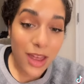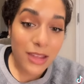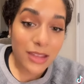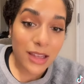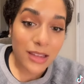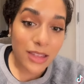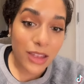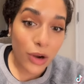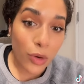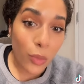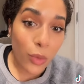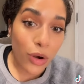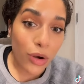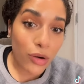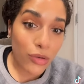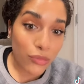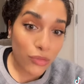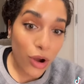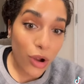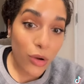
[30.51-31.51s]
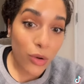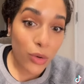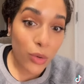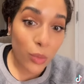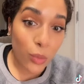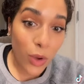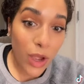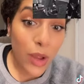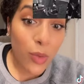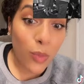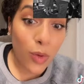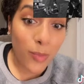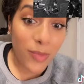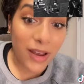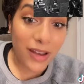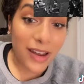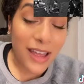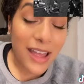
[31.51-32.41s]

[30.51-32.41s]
that there were grown white women